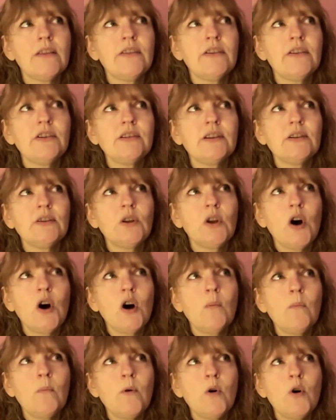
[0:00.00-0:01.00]
there's a
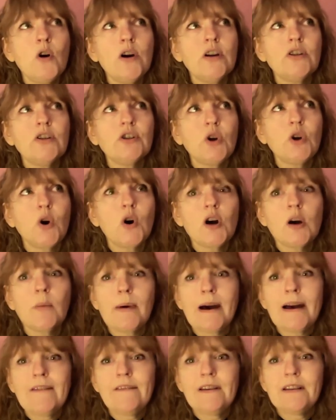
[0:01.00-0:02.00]
lot more talk
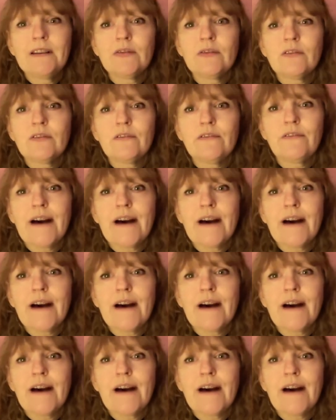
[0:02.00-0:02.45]
about visceral